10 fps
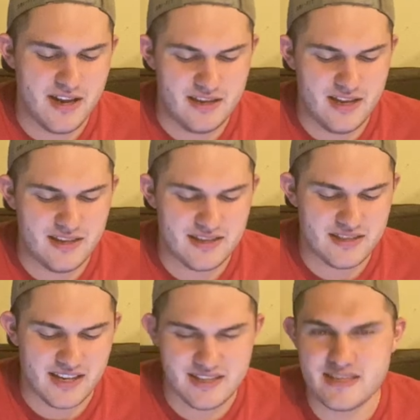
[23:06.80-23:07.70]
in this,
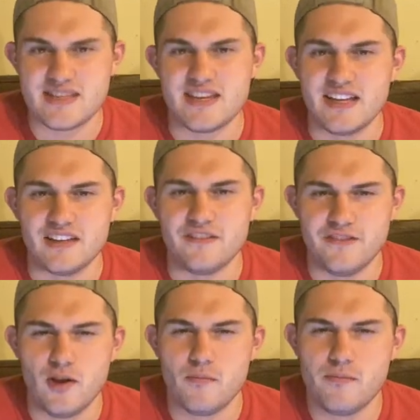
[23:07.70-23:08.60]
like, the silent
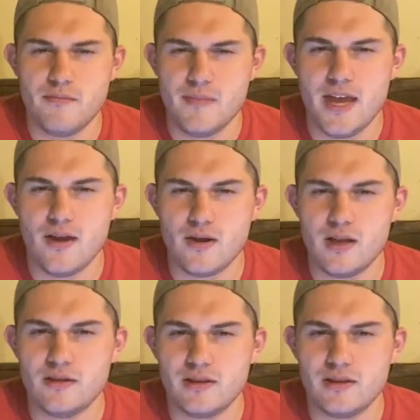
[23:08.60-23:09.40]
film era.